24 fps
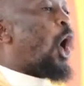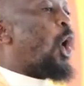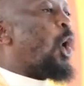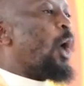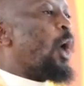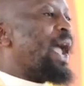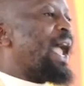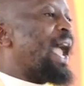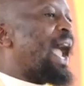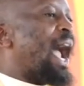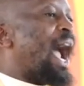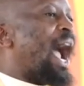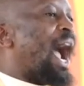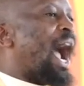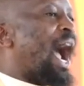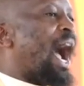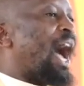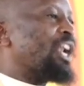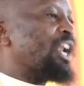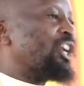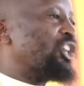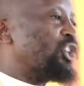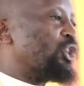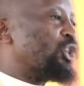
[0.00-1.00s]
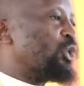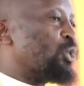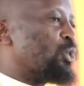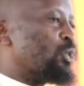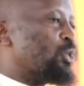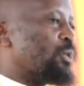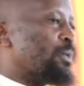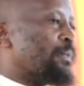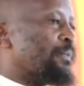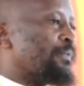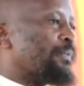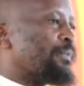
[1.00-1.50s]
where are
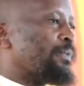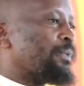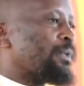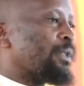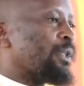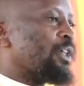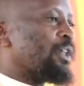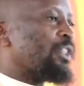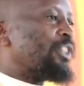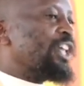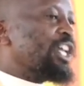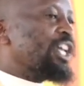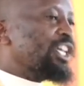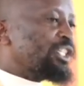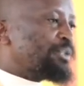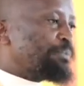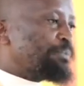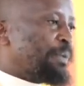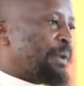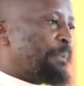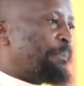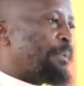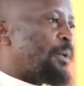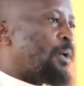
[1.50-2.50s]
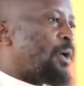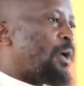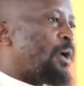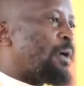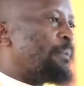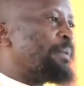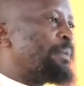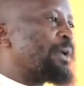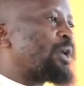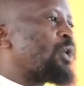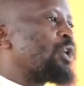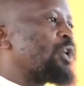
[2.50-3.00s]
you? These
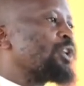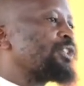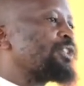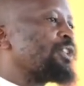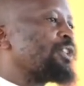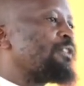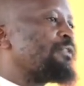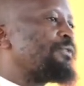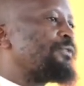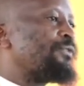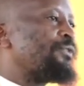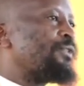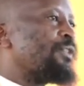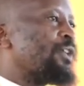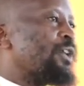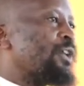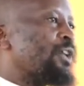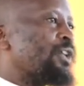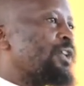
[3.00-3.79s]
people, because of